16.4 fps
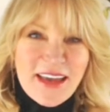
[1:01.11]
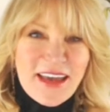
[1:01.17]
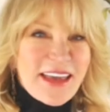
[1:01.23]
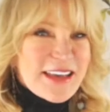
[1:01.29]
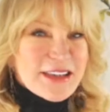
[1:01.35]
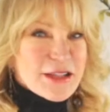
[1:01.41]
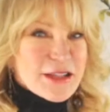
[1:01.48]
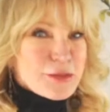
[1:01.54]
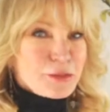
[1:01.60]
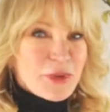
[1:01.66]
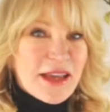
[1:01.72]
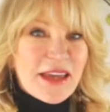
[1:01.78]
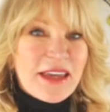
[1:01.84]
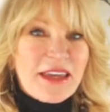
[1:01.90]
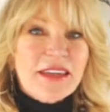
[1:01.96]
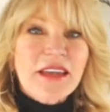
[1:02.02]

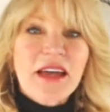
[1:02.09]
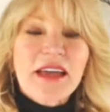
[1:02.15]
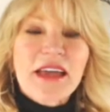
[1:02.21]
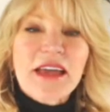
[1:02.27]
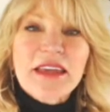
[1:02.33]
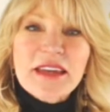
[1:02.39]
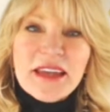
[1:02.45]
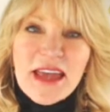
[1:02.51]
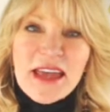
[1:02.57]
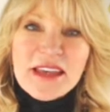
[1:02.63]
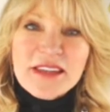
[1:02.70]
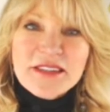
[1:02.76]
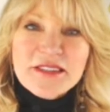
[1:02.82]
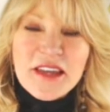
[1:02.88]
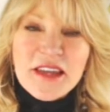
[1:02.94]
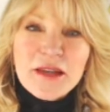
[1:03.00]
Explain in a case
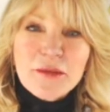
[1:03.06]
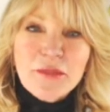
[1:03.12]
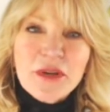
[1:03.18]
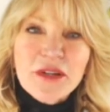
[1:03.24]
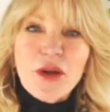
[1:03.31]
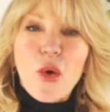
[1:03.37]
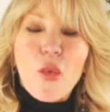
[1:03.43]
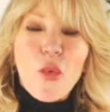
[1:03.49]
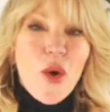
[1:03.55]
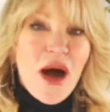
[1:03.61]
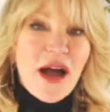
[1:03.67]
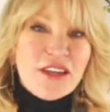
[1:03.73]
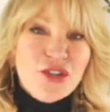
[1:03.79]
statement why